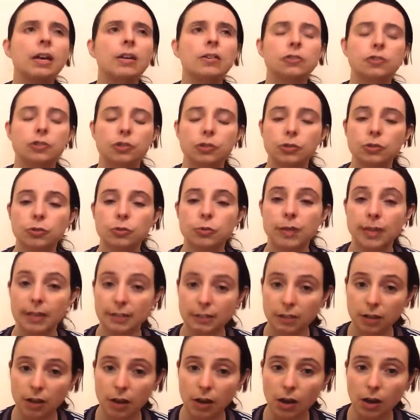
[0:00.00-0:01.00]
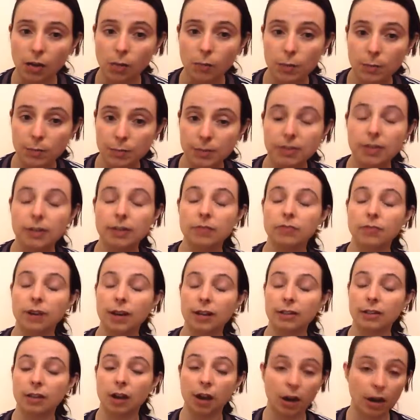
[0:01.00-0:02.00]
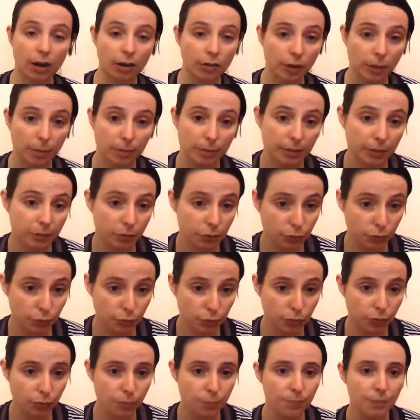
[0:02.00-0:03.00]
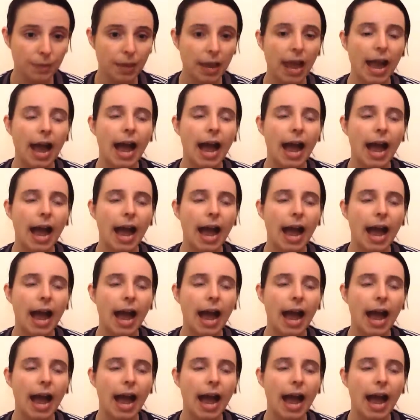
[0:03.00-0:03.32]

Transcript: to get our website ranked higher up in Google.